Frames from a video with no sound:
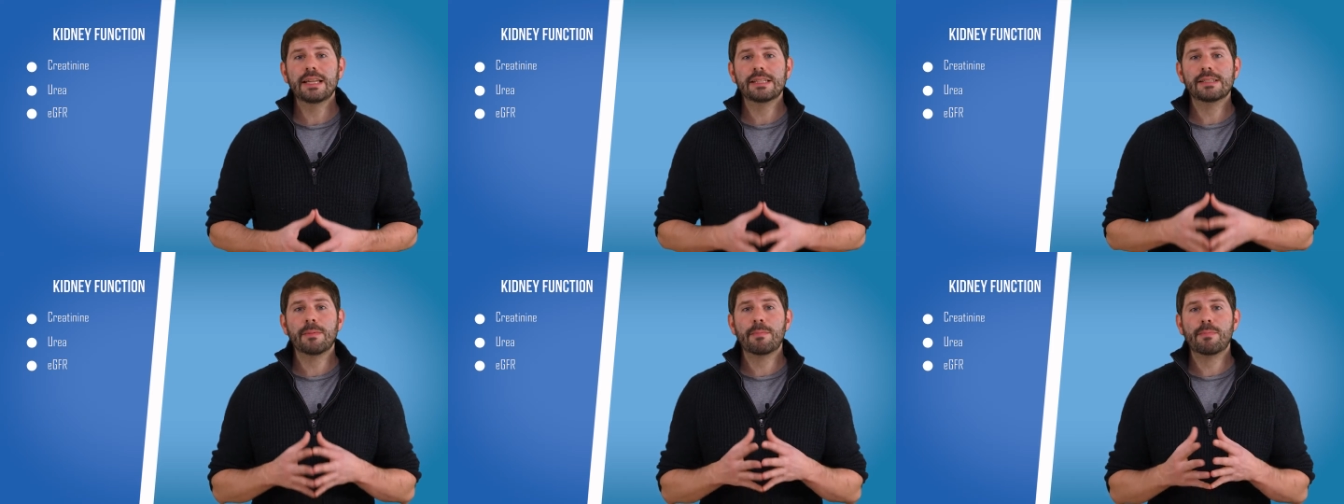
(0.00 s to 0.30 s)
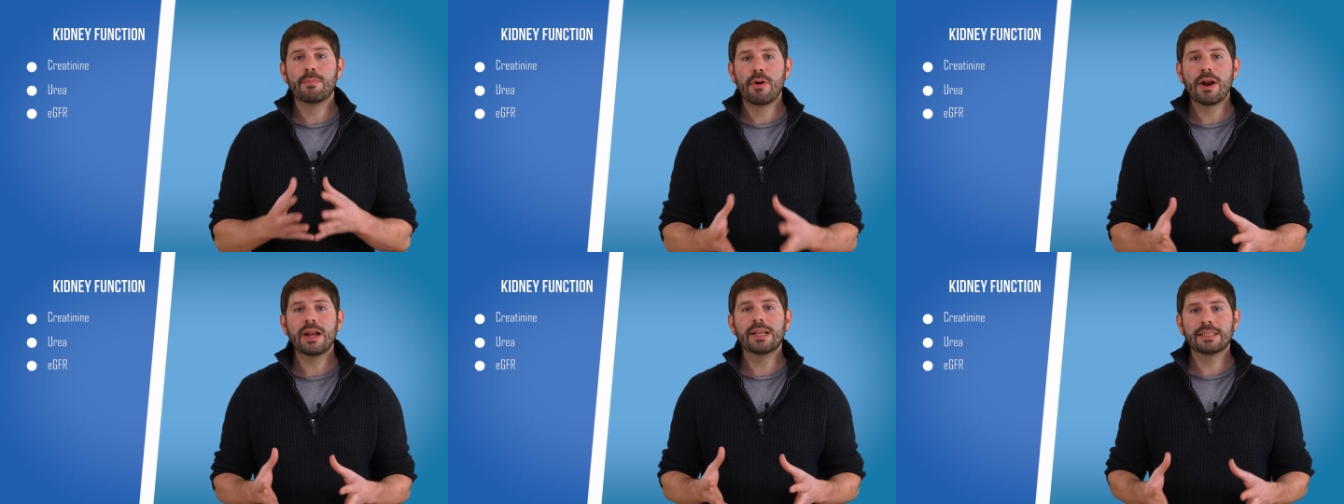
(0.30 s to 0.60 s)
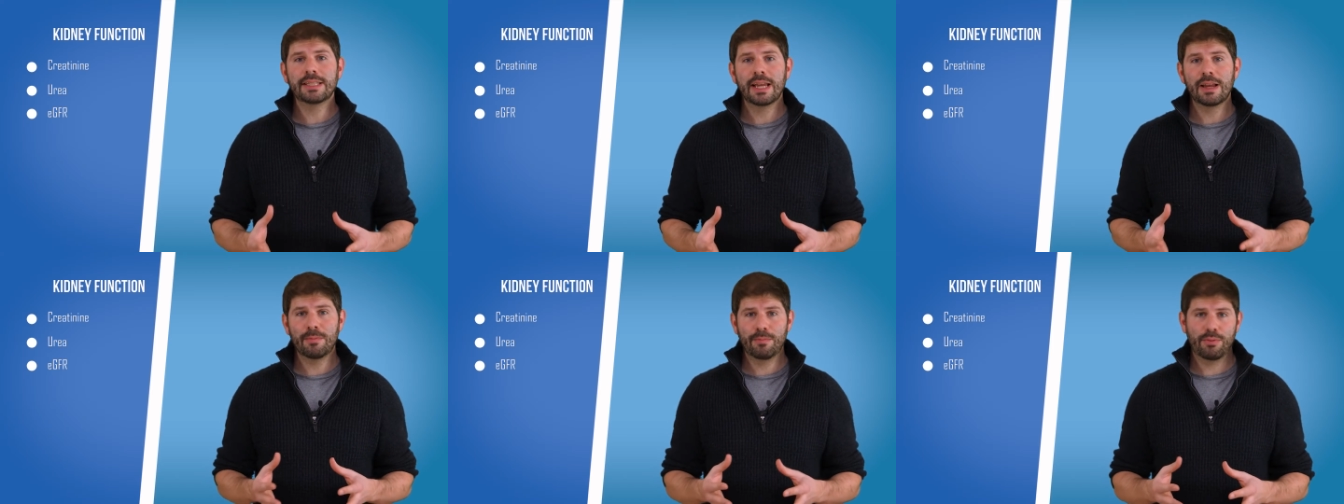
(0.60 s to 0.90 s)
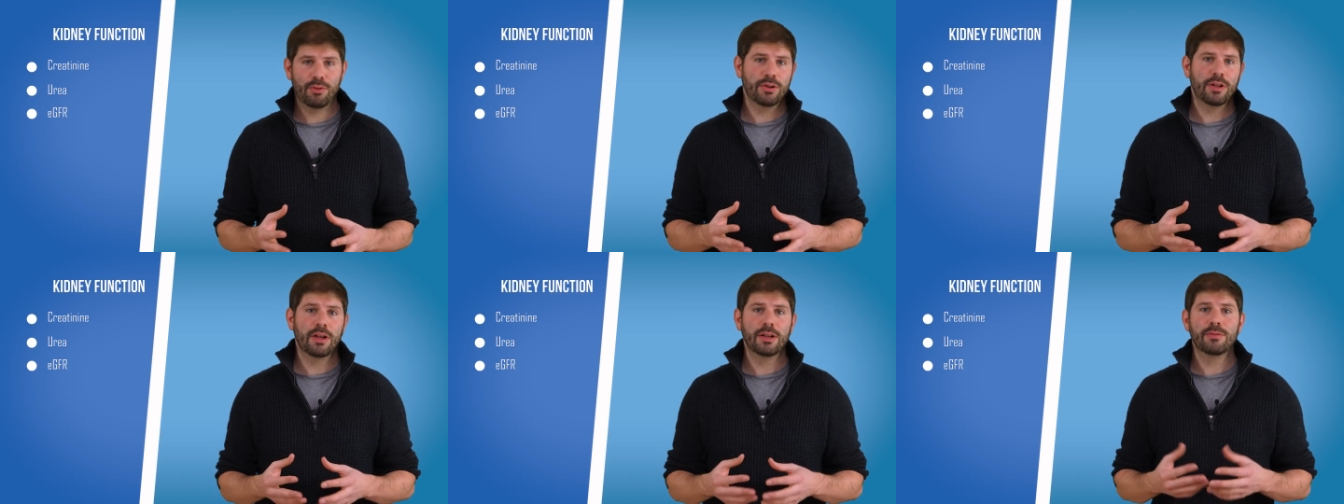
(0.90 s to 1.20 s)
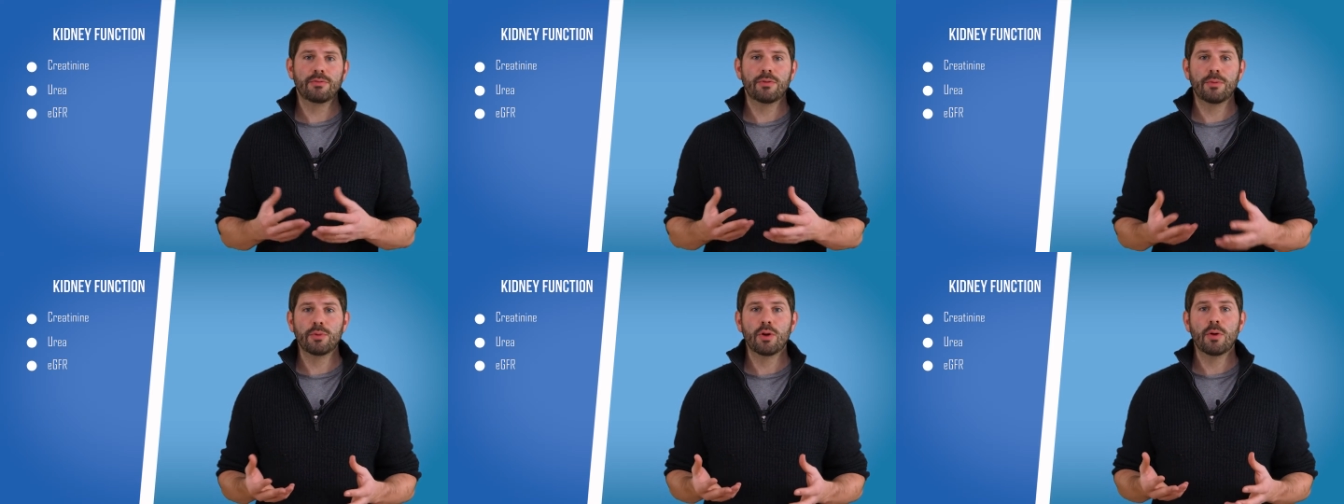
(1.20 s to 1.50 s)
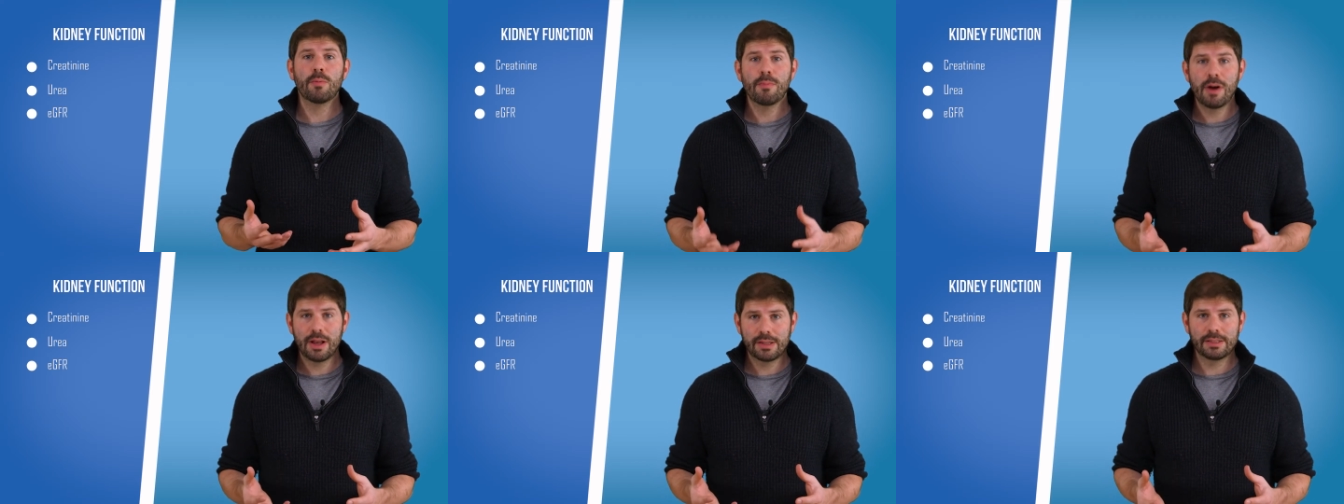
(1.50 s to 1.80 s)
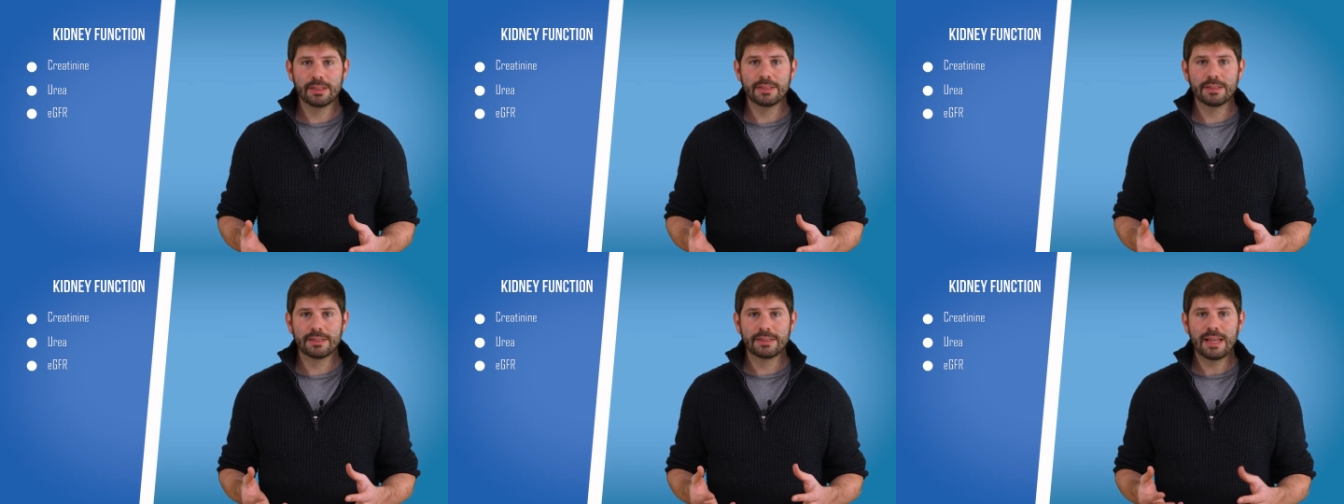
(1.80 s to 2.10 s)
is a breakdown product from your
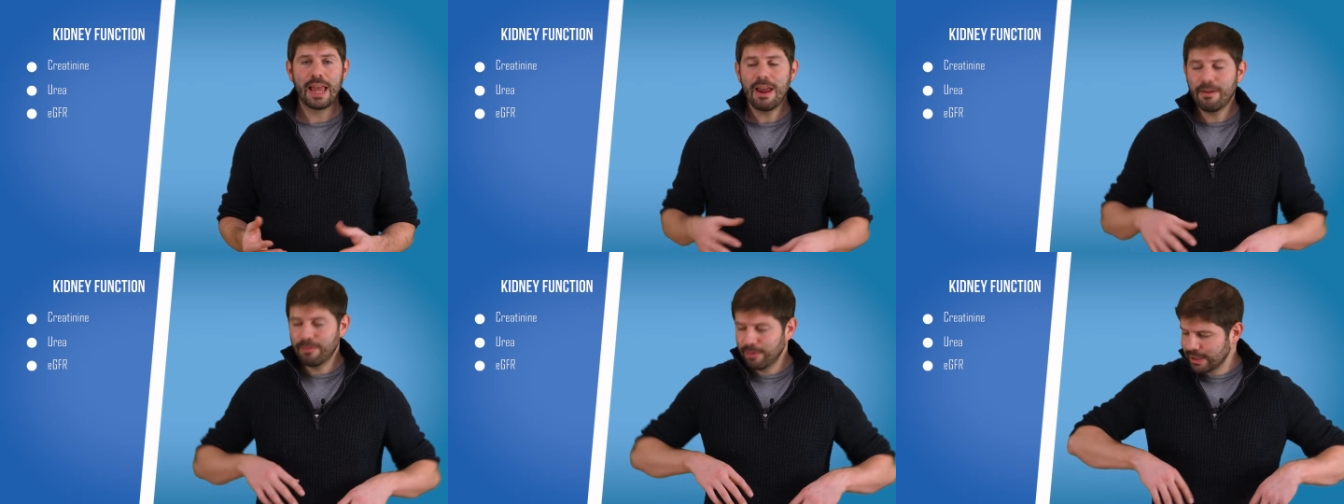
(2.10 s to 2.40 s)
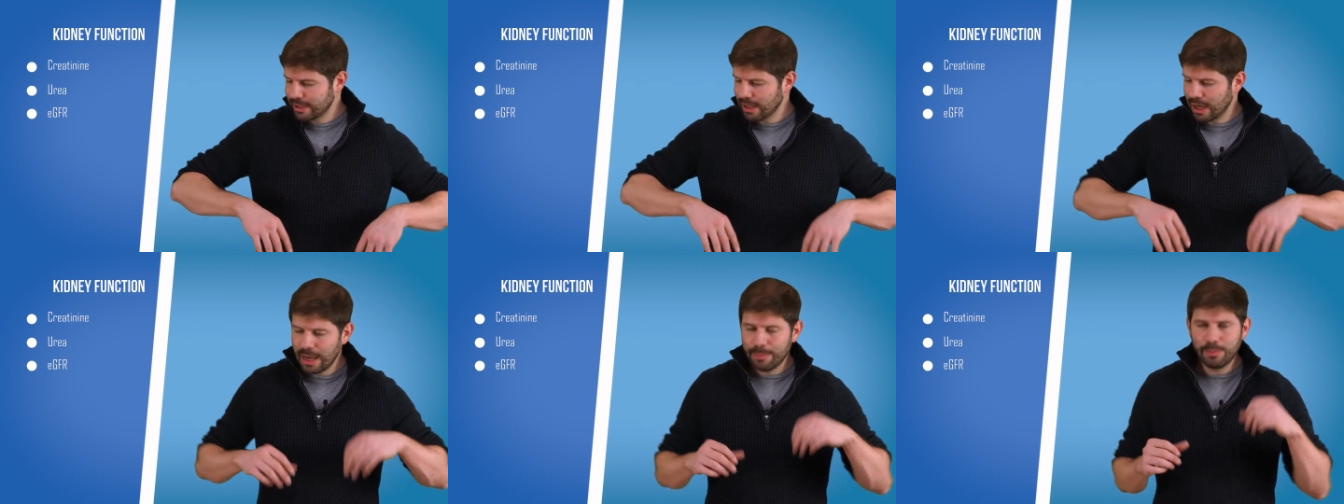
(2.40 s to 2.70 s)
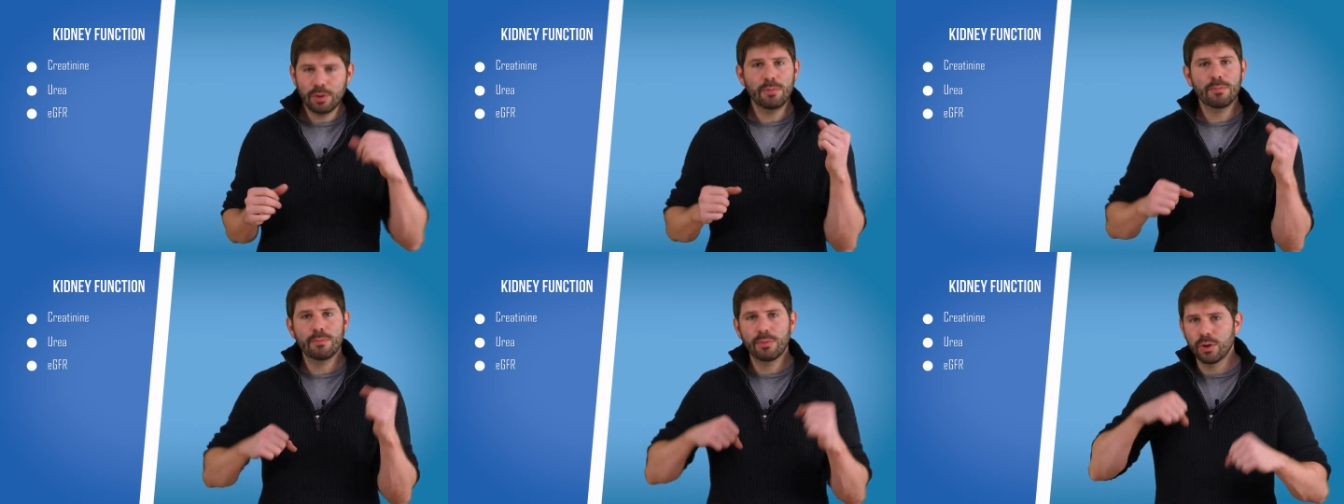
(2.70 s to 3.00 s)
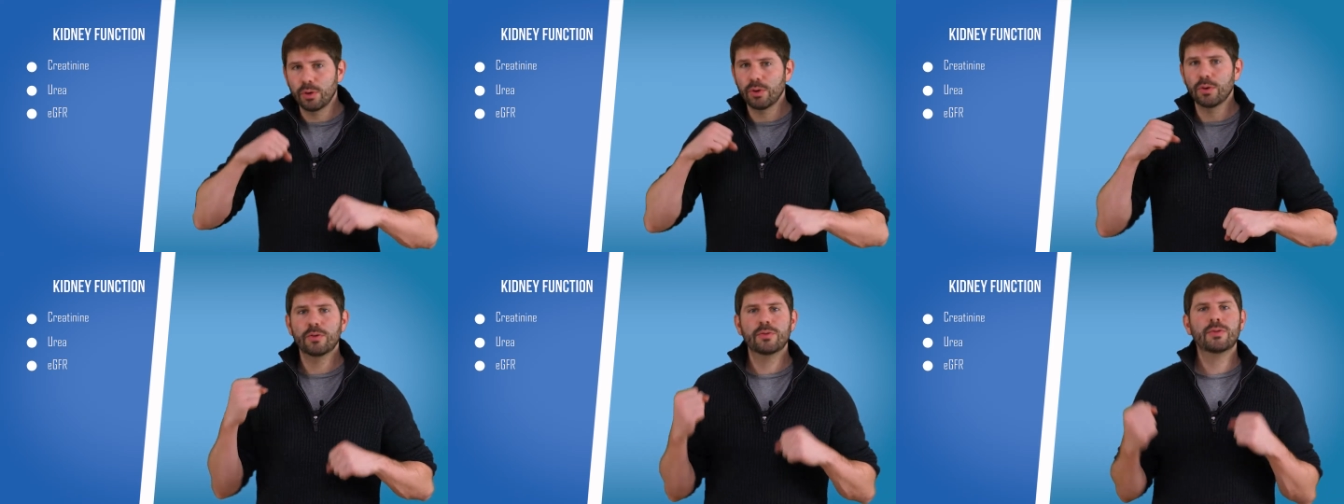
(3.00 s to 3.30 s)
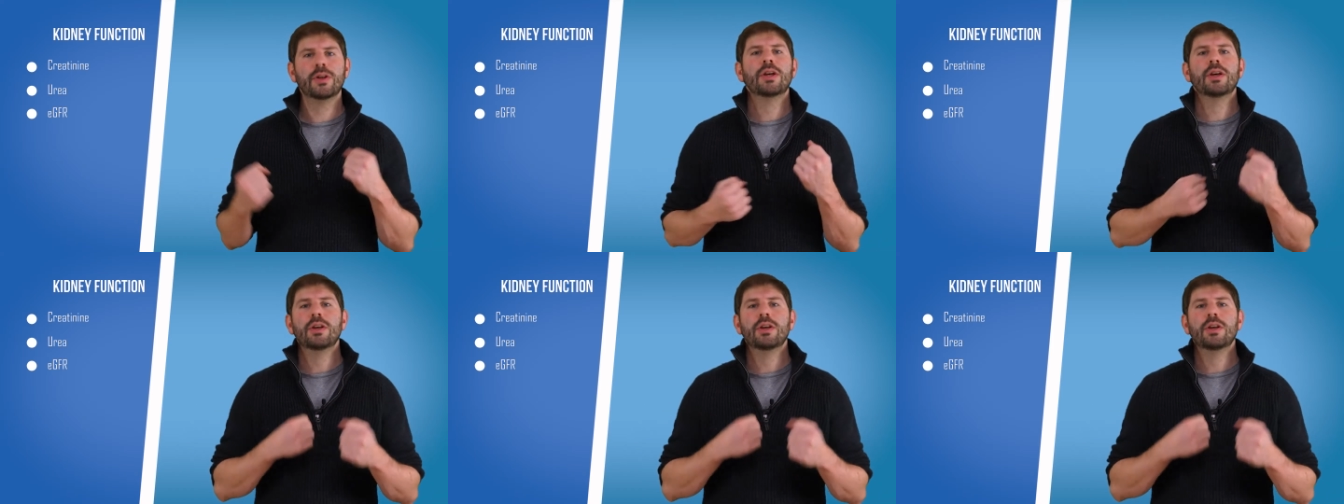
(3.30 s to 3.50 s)
muscles. Every time you move,